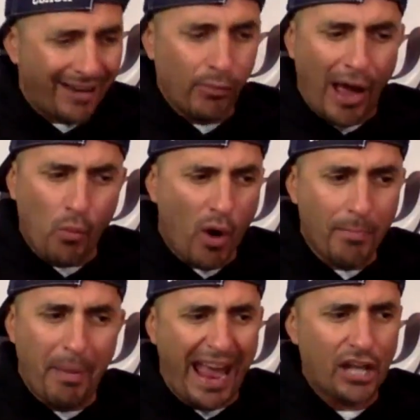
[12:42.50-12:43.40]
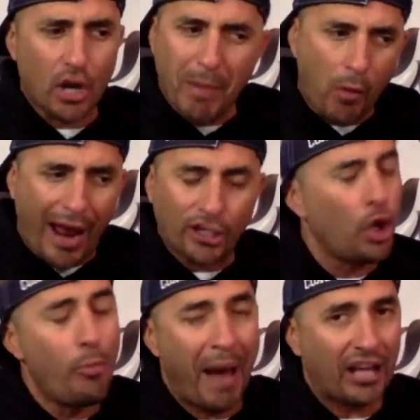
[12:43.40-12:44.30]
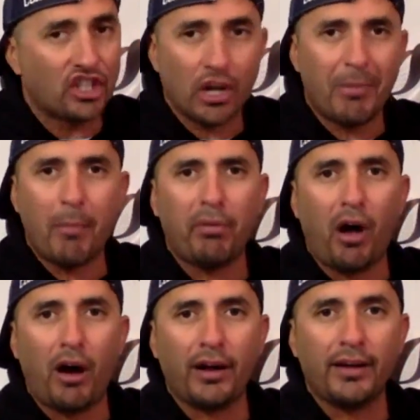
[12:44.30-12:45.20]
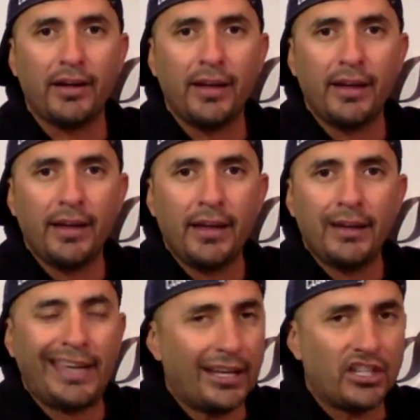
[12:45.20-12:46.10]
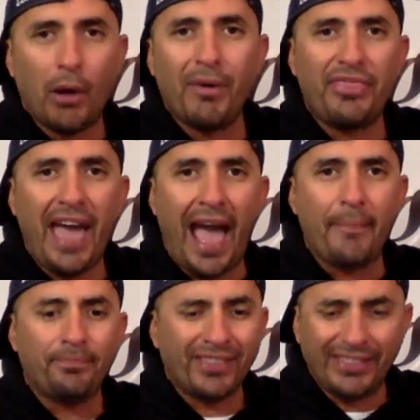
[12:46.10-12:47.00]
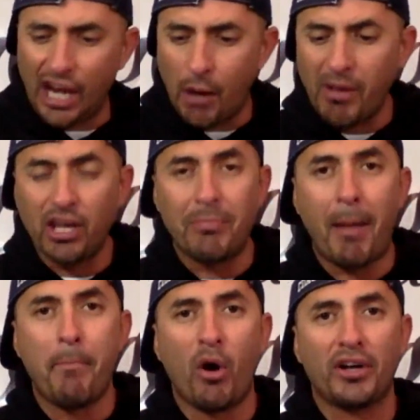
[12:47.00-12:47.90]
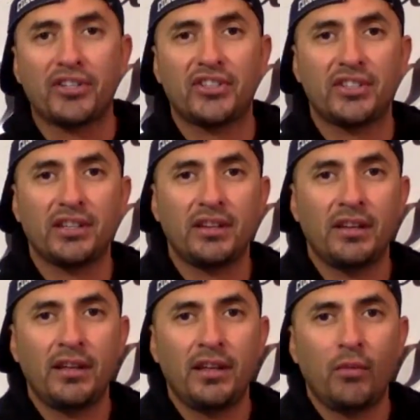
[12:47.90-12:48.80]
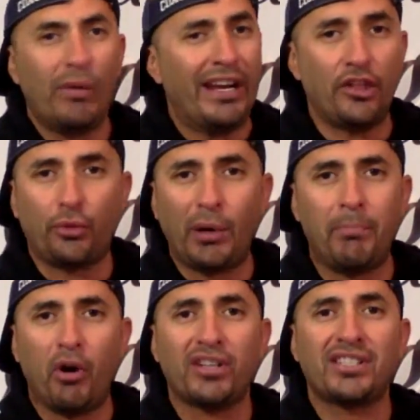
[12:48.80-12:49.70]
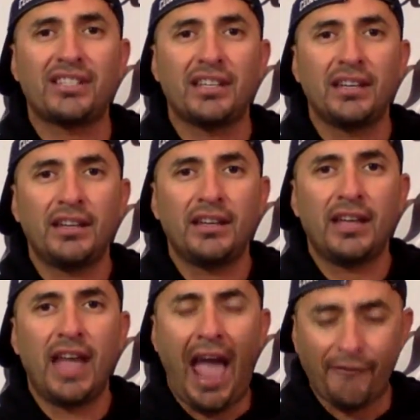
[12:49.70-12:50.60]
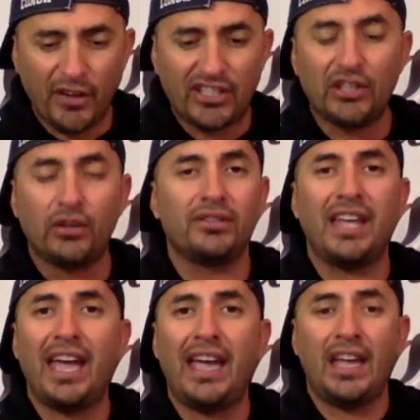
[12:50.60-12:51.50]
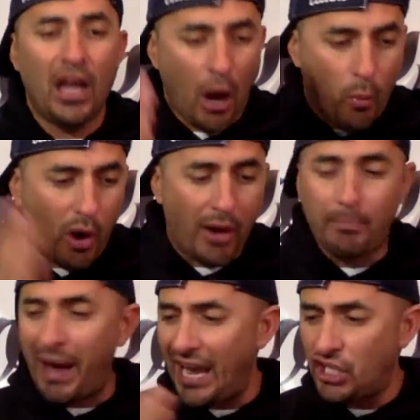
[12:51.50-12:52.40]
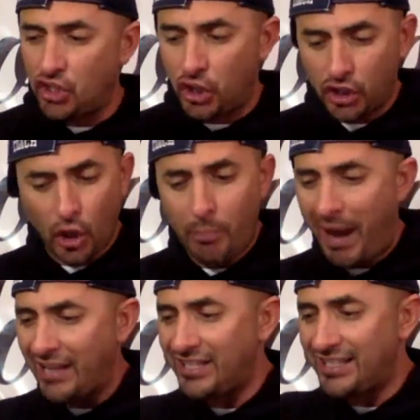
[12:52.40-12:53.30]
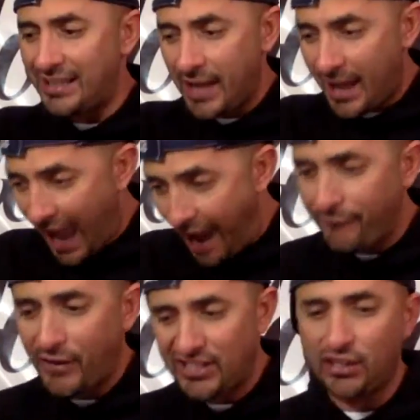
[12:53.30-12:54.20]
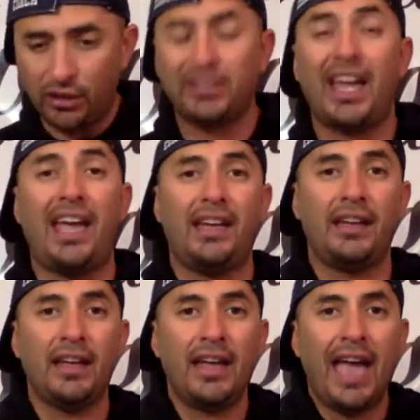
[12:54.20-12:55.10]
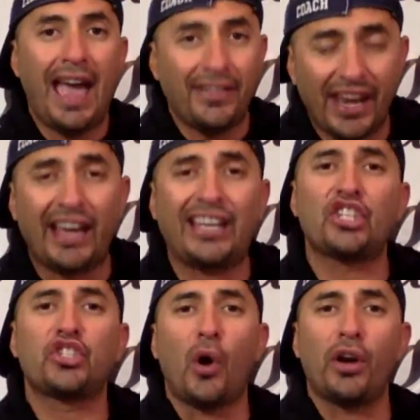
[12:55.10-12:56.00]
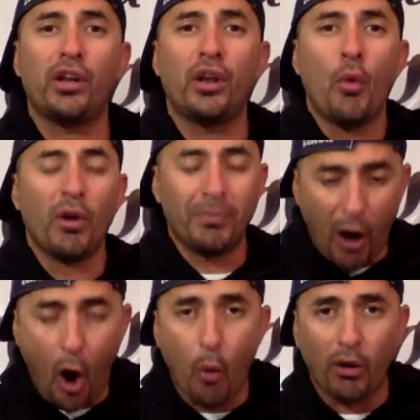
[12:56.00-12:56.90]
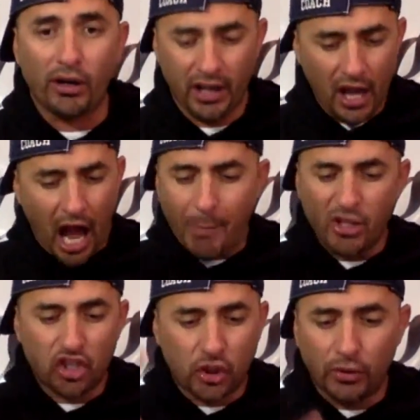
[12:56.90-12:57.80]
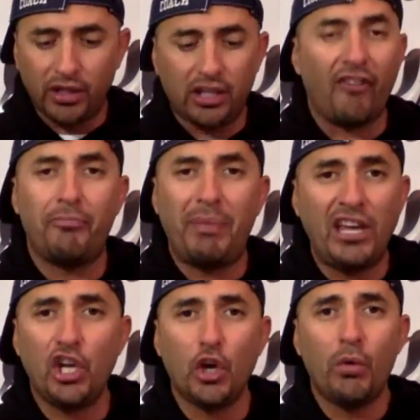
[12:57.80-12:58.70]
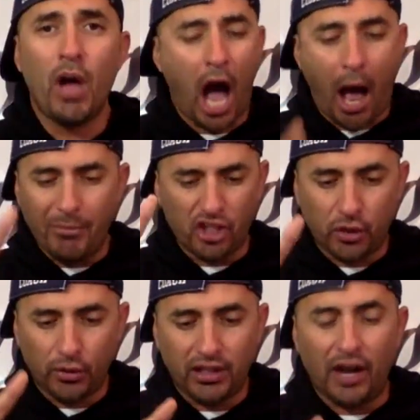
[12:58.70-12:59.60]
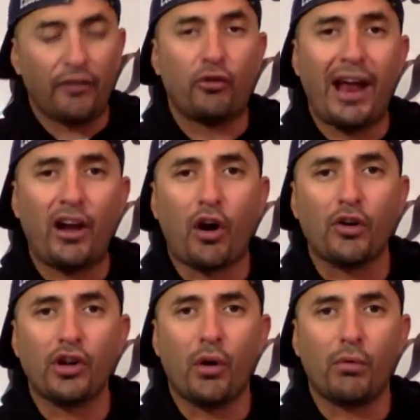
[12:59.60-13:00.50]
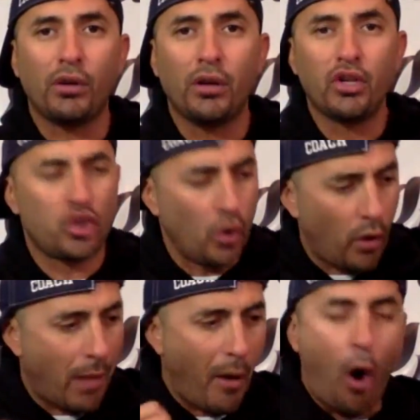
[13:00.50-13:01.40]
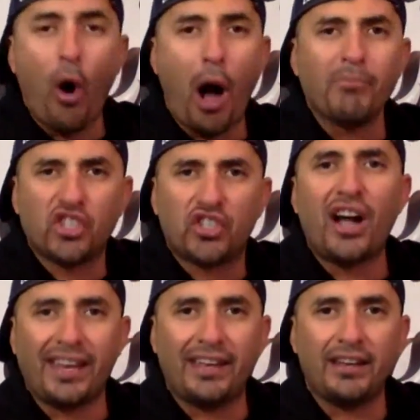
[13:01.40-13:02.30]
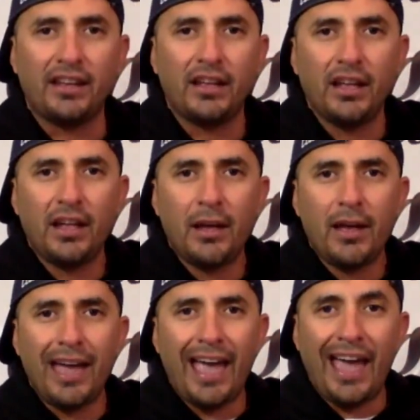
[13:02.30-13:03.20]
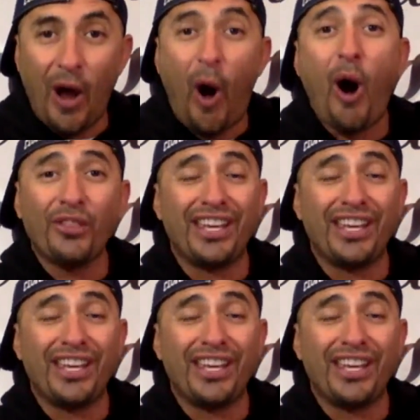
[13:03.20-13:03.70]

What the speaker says: I might write 1 page, I might write 2 pages on my blog. Get done with that. Then I'm into my books, reading 3 books every single day, 1 page to 2 pages every single day. And then I get started with my homework. I'm a student of BU. I'm a student of Grant Cardone. So I'm studying. And